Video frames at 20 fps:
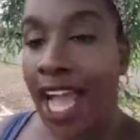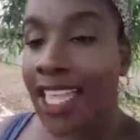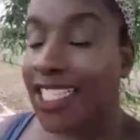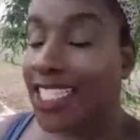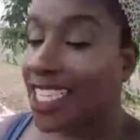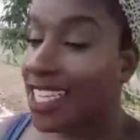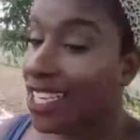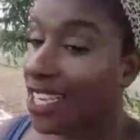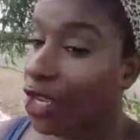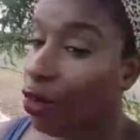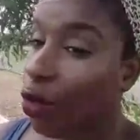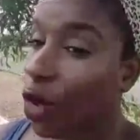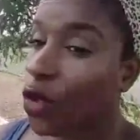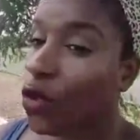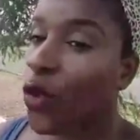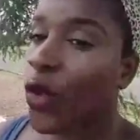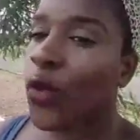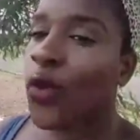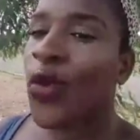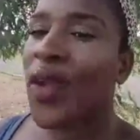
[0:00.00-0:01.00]
And today,
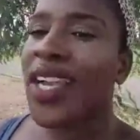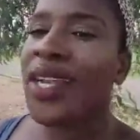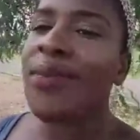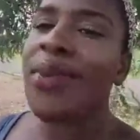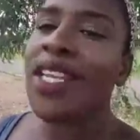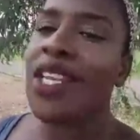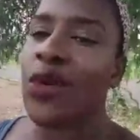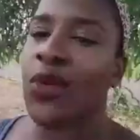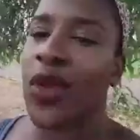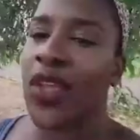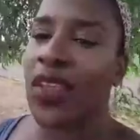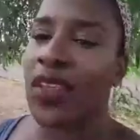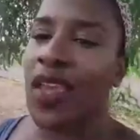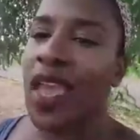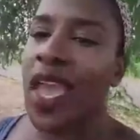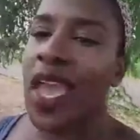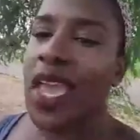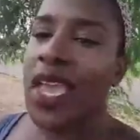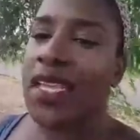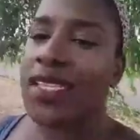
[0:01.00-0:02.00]
what we will be
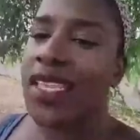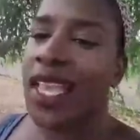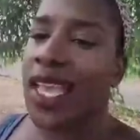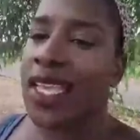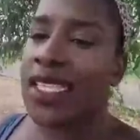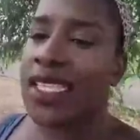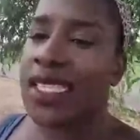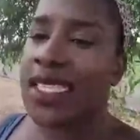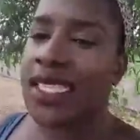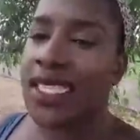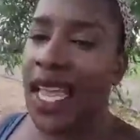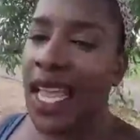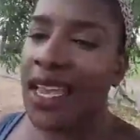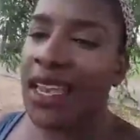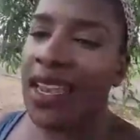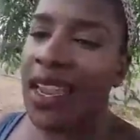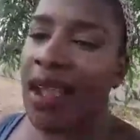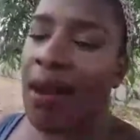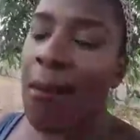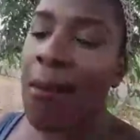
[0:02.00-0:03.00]
doing is
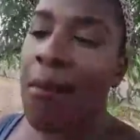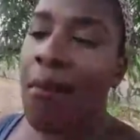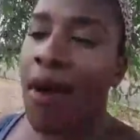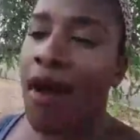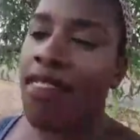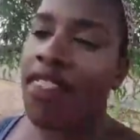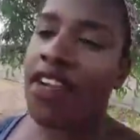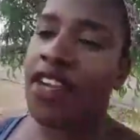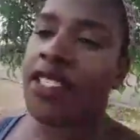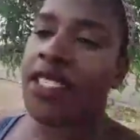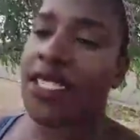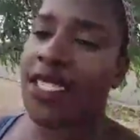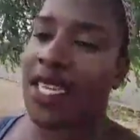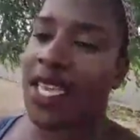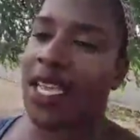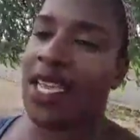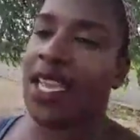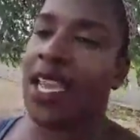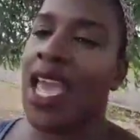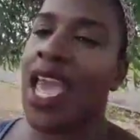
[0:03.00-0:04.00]
extending Mother's
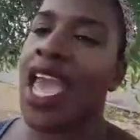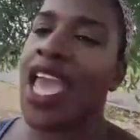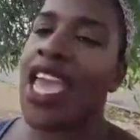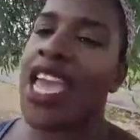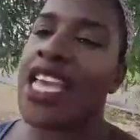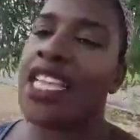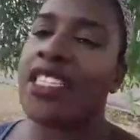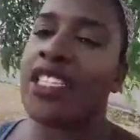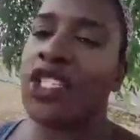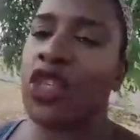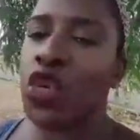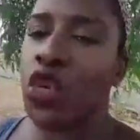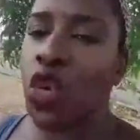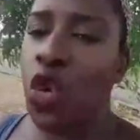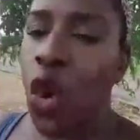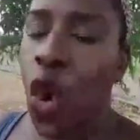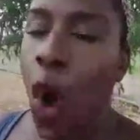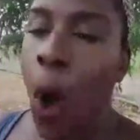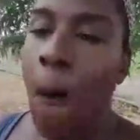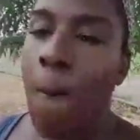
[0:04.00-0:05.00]
Day
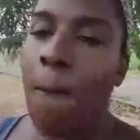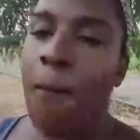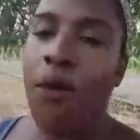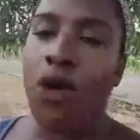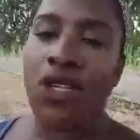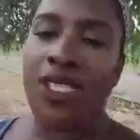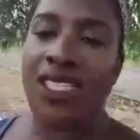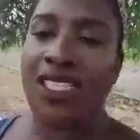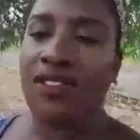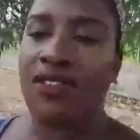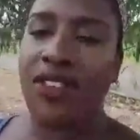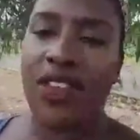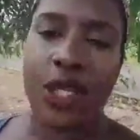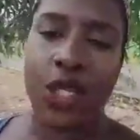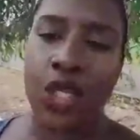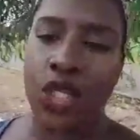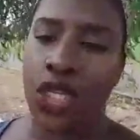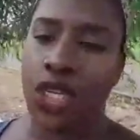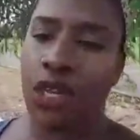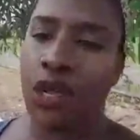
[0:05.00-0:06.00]
into
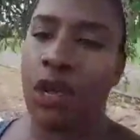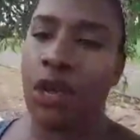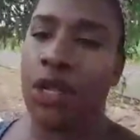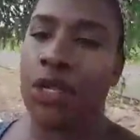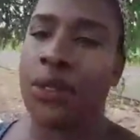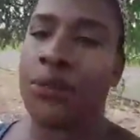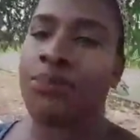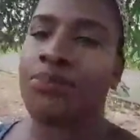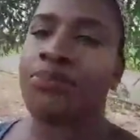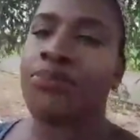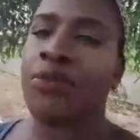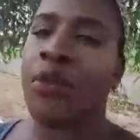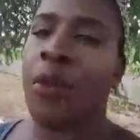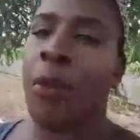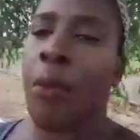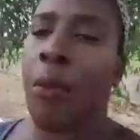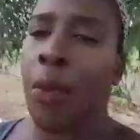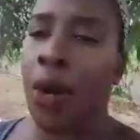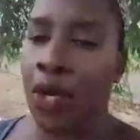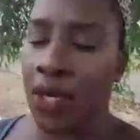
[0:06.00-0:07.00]

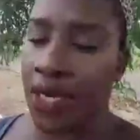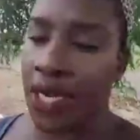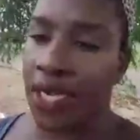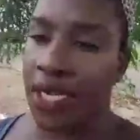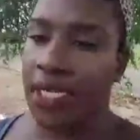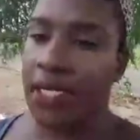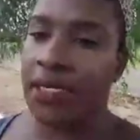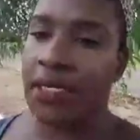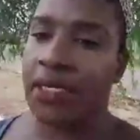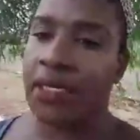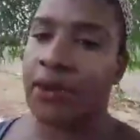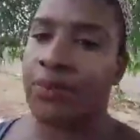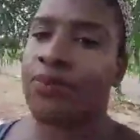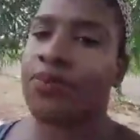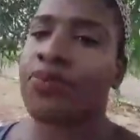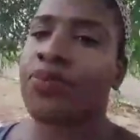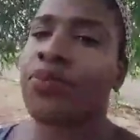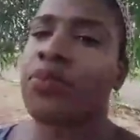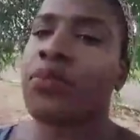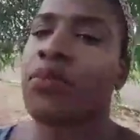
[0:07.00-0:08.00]
Motivational Mondays.
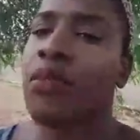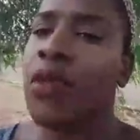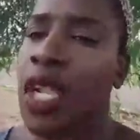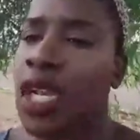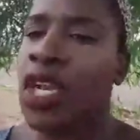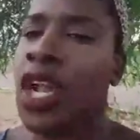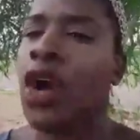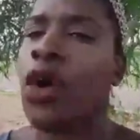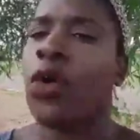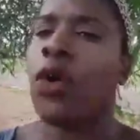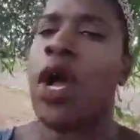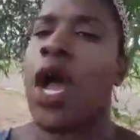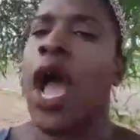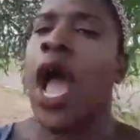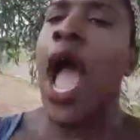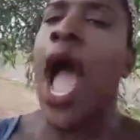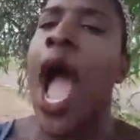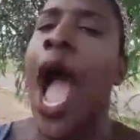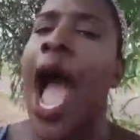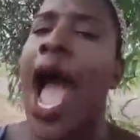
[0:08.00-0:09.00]
Now,
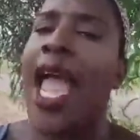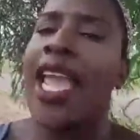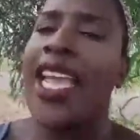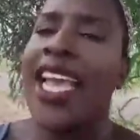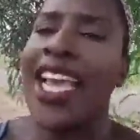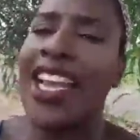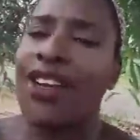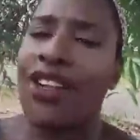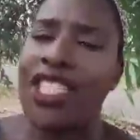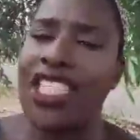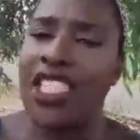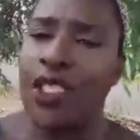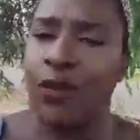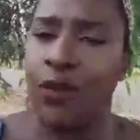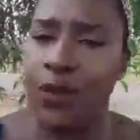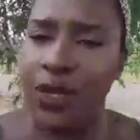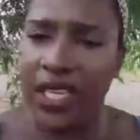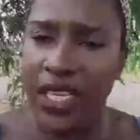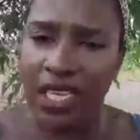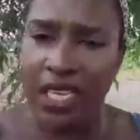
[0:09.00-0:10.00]
I cannot
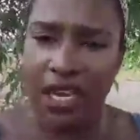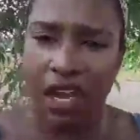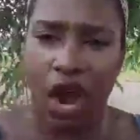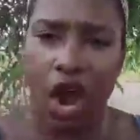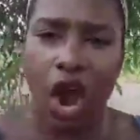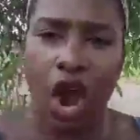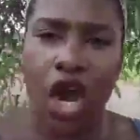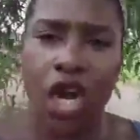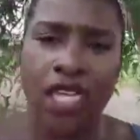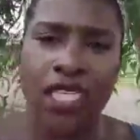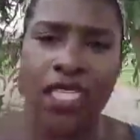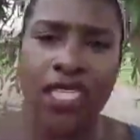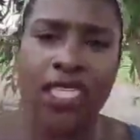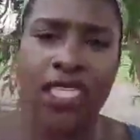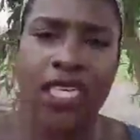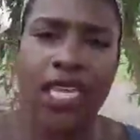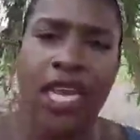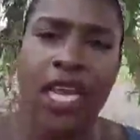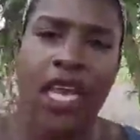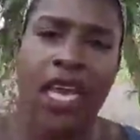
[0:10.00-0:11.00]
speak
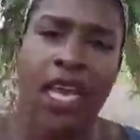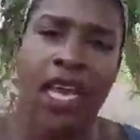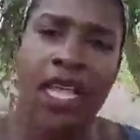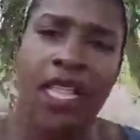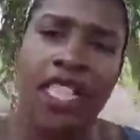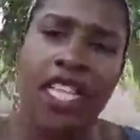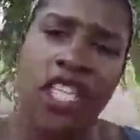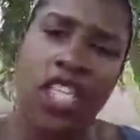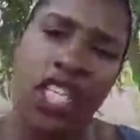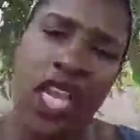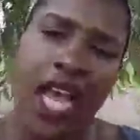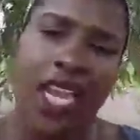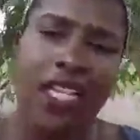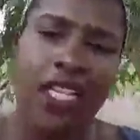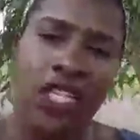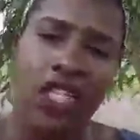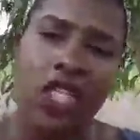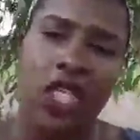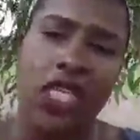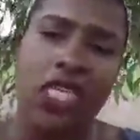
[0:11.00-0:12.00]
on the
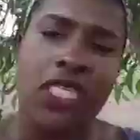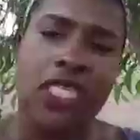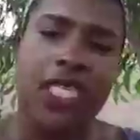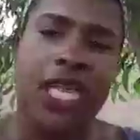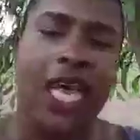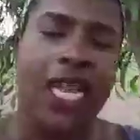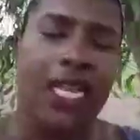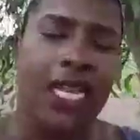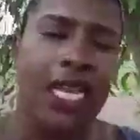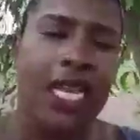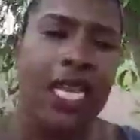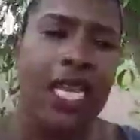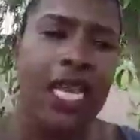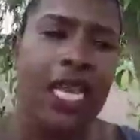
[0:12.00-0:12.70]
challenges that